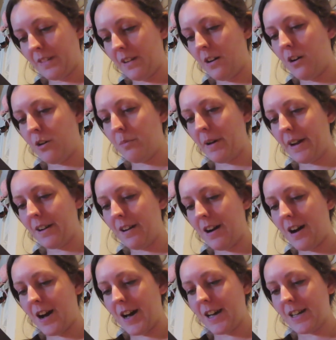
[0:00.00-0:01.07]
Oh my
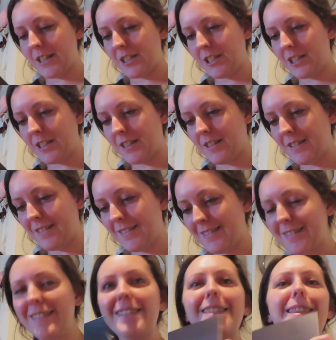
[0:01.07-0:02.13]
gosh.
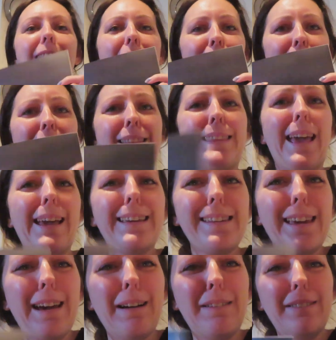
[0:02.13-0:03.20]
Love it. Thank
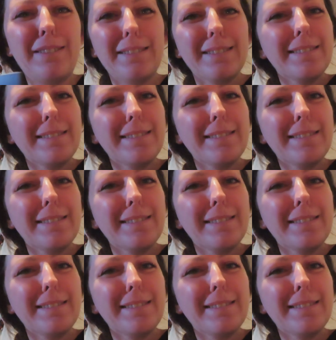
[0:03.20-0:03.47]
you.